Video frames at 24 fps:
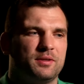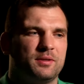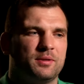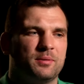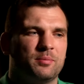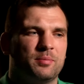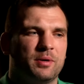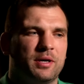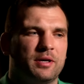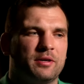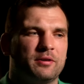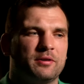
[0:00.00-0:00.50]
the
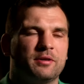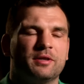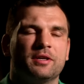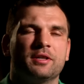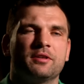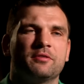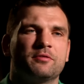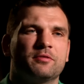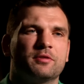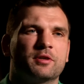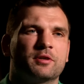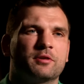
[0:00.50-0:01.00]
better it
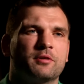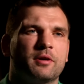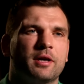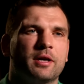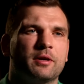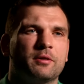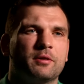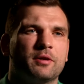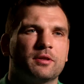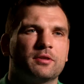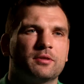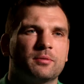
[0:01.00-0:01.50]
is for the
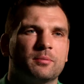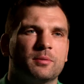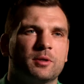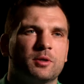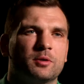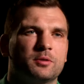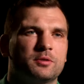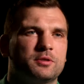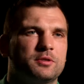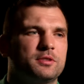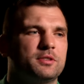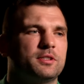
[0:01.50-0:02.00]
crowd, I
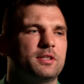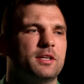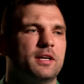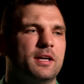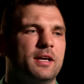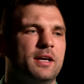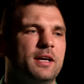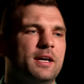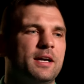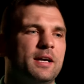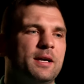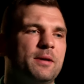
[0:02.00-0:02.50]
suppose.
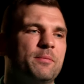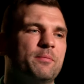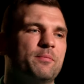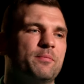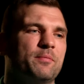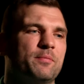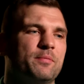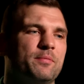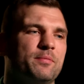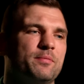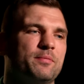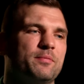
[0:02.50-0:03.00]

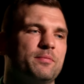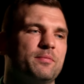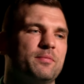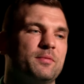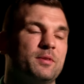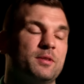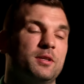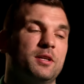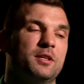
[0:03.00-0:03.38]
Um, all